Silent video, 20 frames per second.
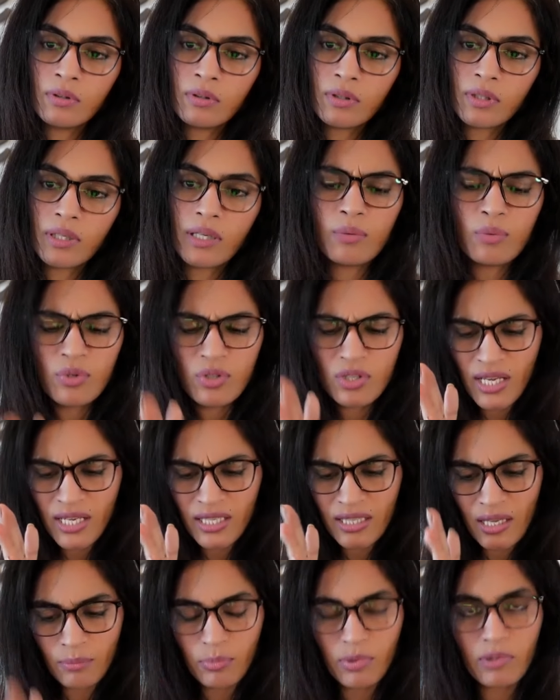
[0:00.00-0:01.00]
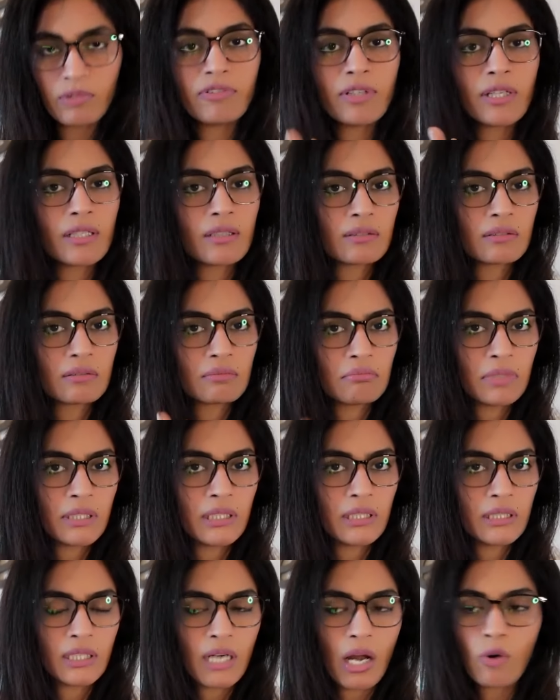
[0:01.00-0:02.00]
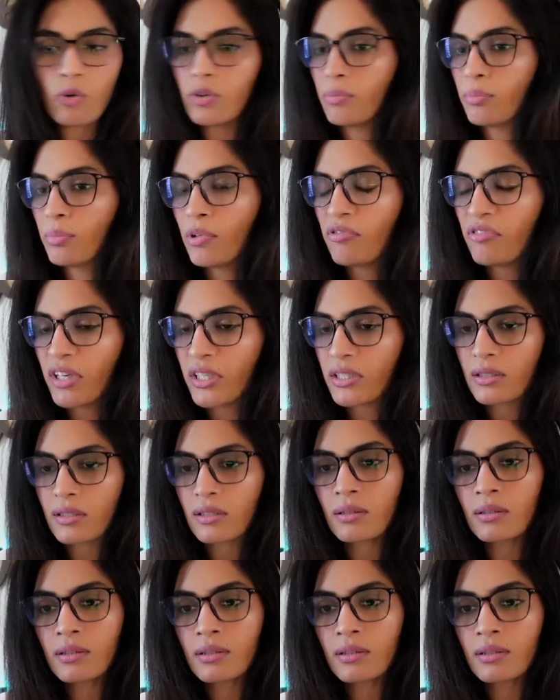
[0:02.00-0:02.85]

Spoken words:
It was like that perfect middle ground. Perfect.